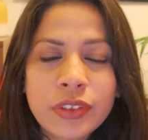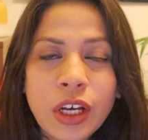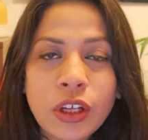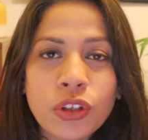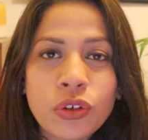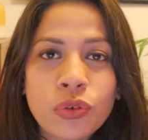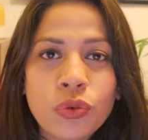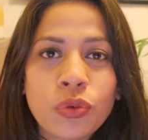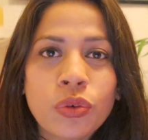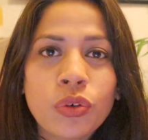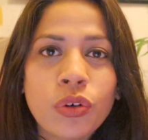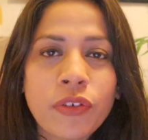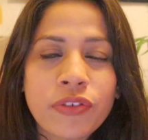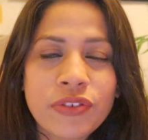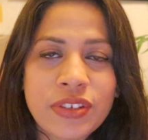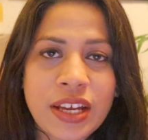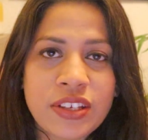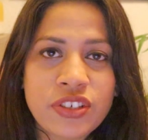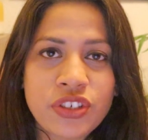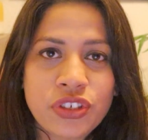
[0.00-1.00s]
Now the ruler of
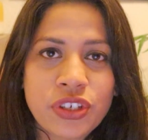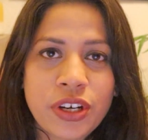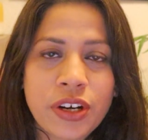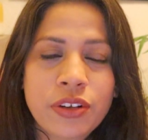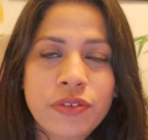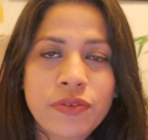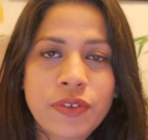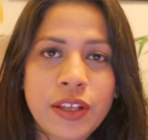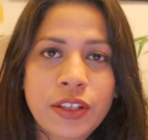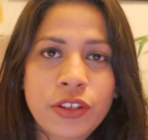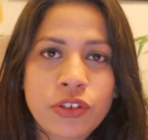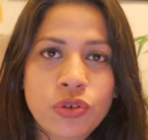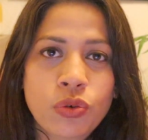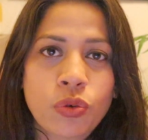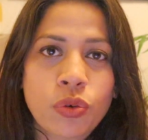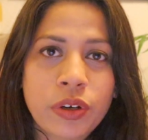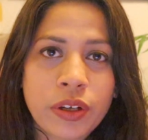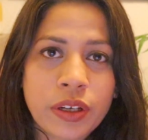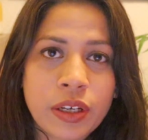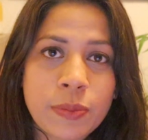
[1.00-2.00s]
Sagittarius, where the
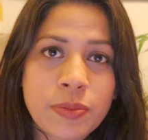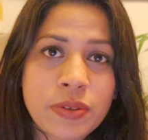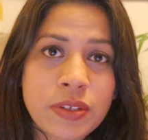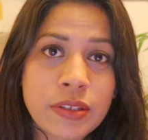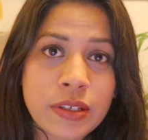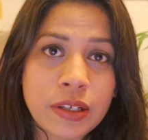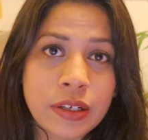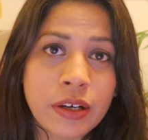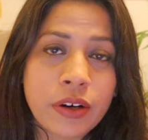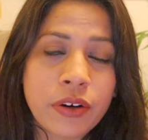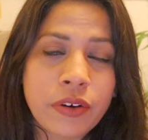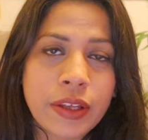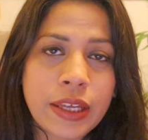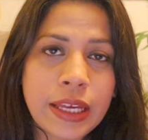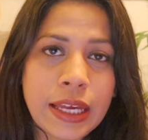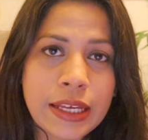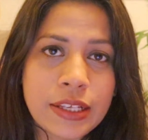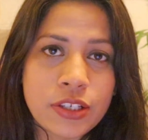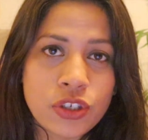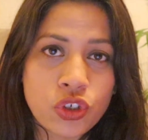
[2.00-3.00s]
solar eclipse is
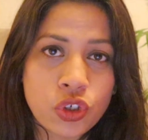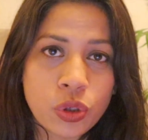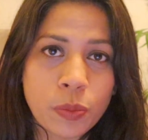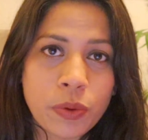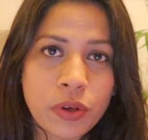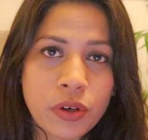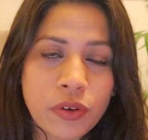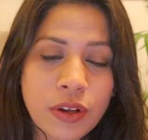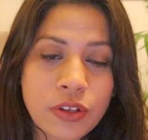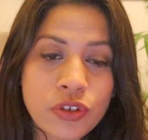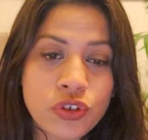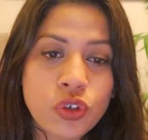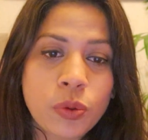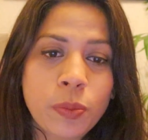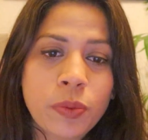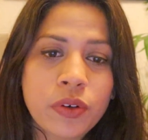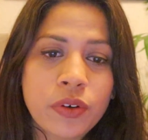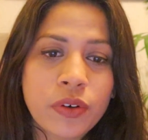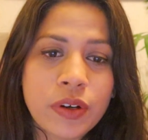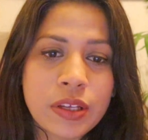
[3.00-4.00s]
occurring, is Jupiter, and
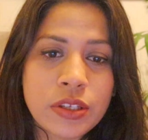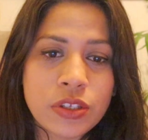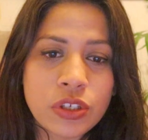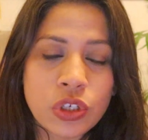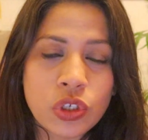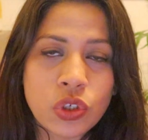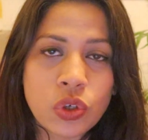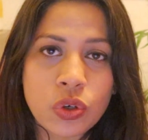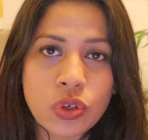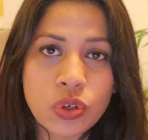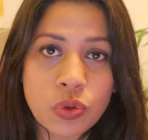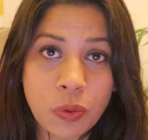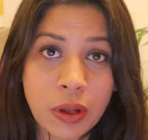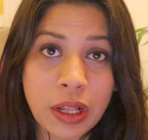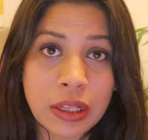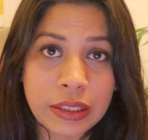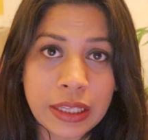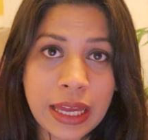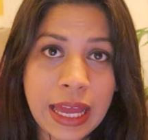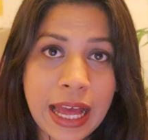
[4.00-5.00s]
Jupiter is in your
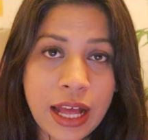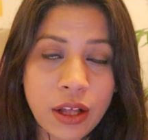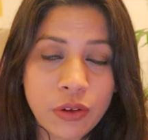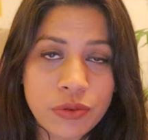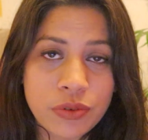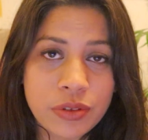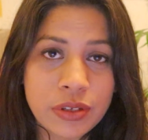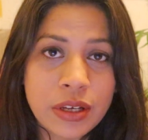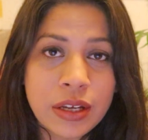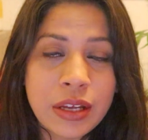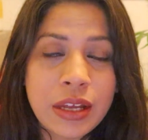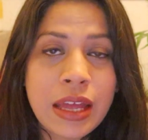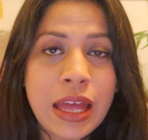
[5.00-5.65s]
12th house.